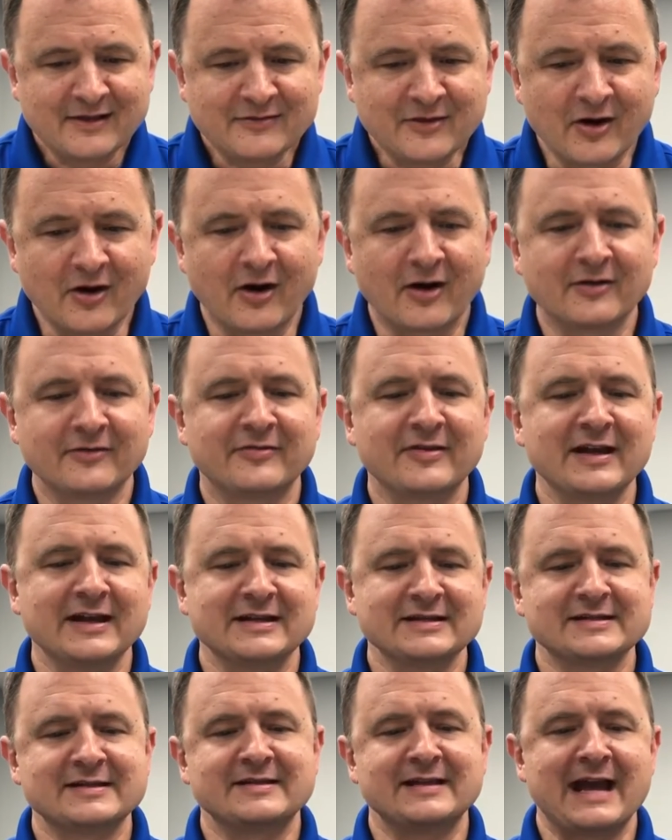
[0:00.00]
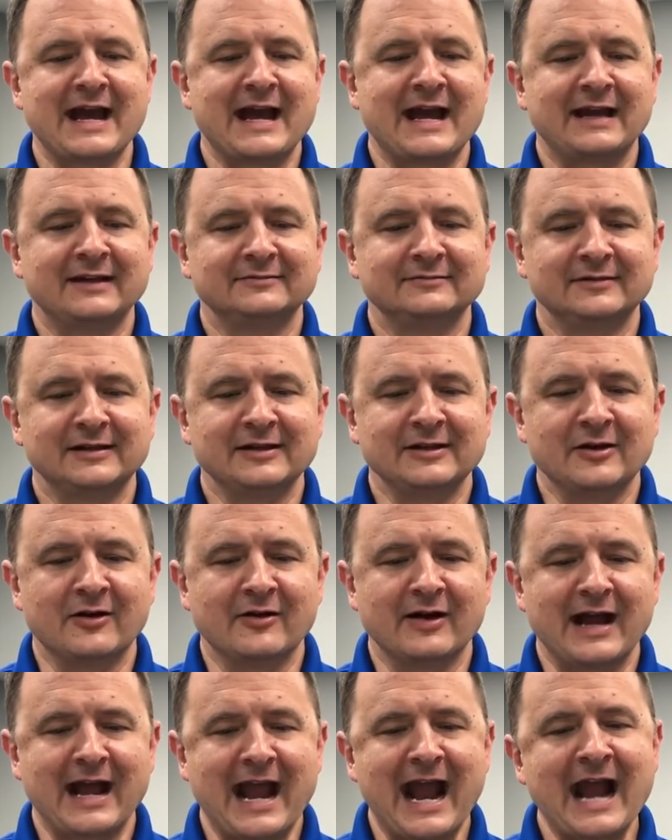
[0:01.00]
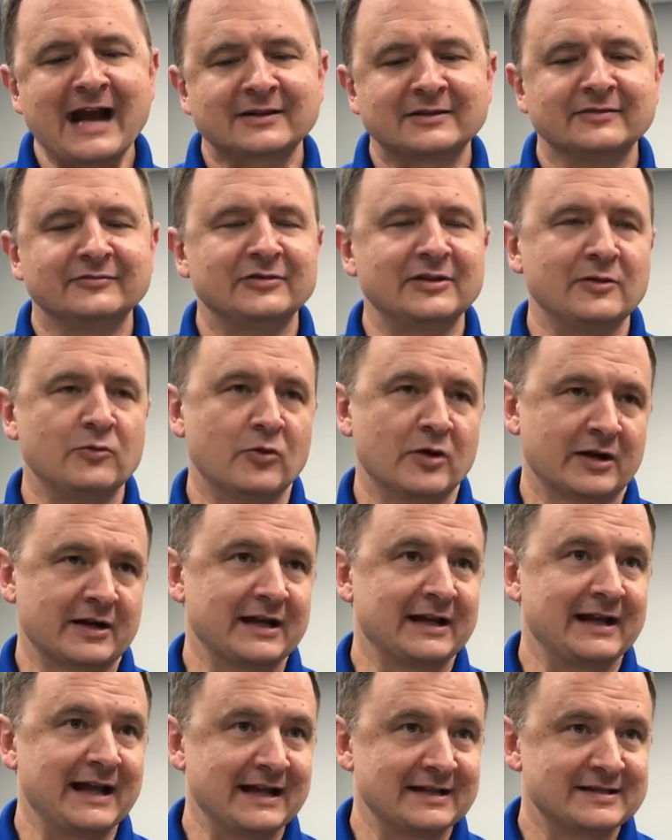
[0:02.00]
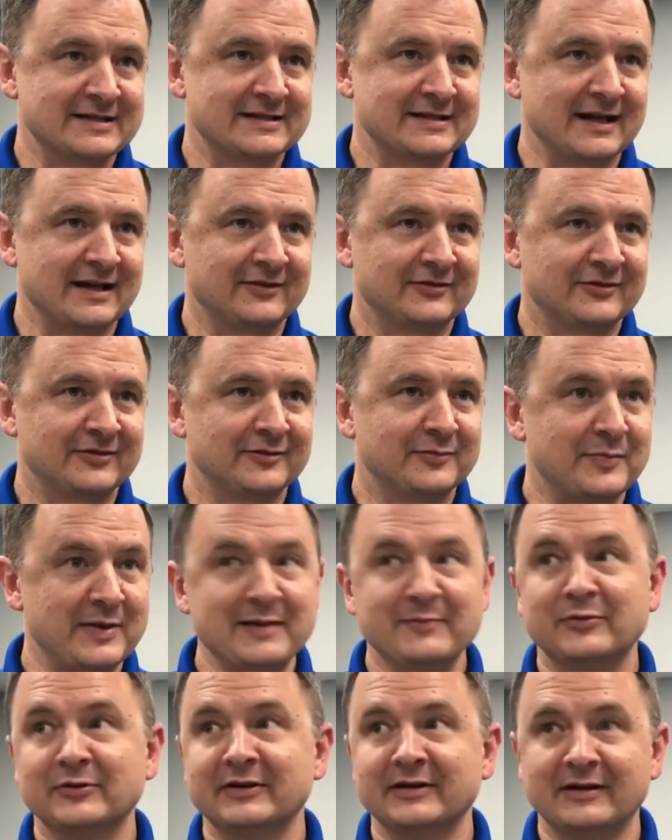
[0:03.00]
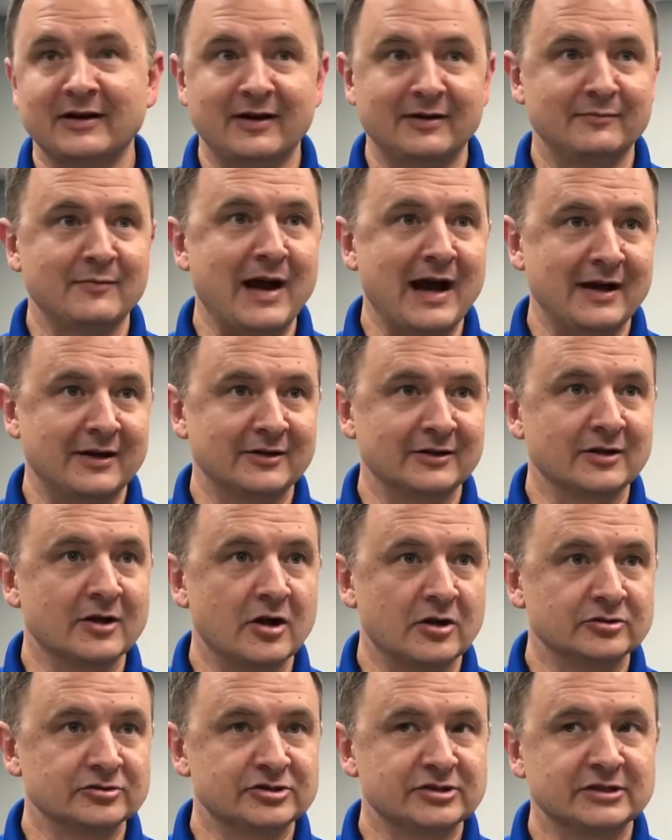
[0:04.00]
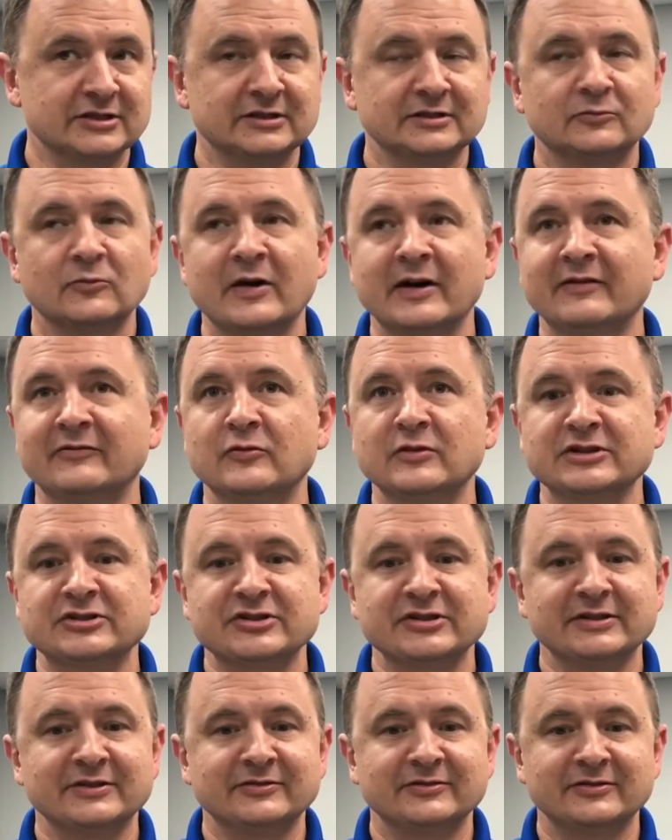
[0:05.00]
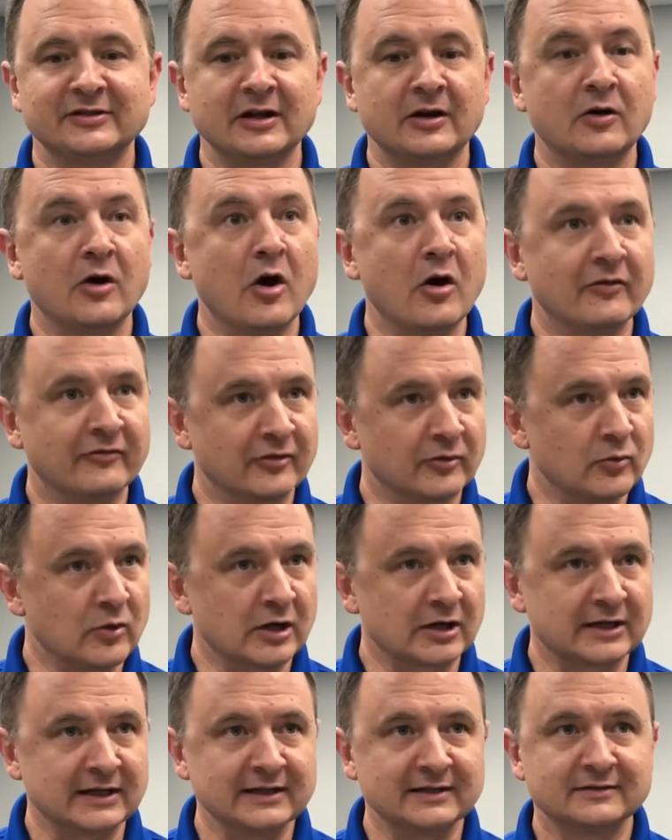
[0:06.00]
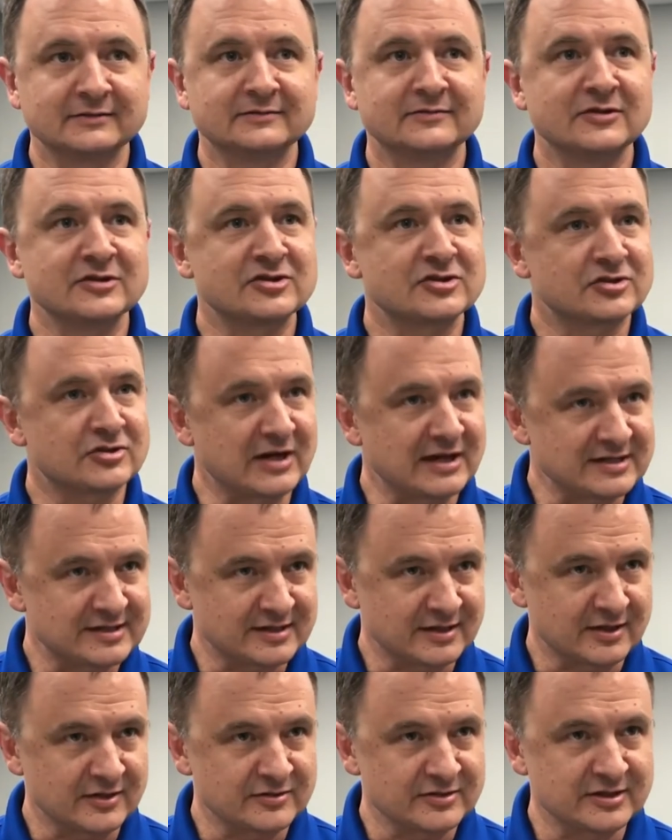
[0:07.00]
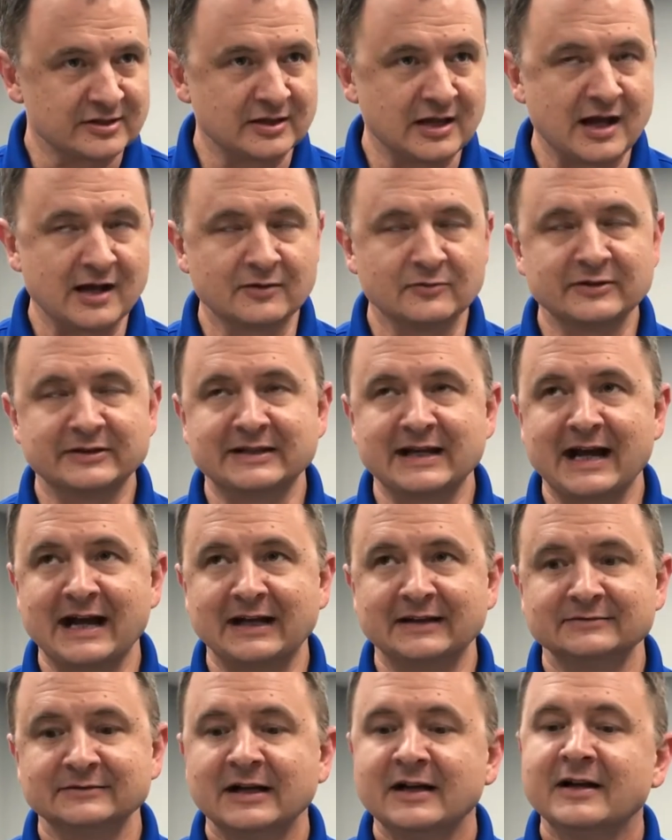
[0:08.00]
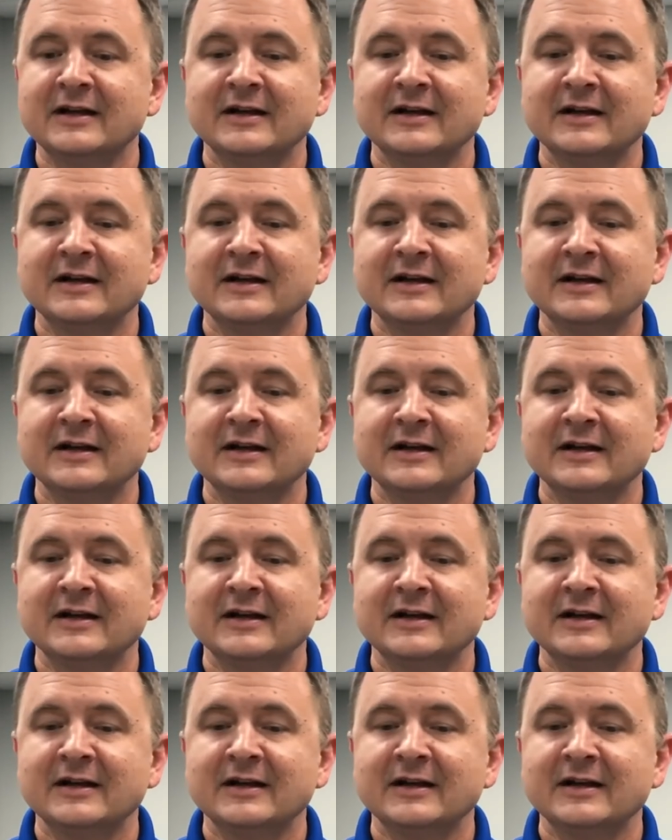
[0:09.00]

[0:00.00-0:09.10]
there are things that you know actively work against us as people in our modern culture. One of which is you know overworking, the stress that goes along with that,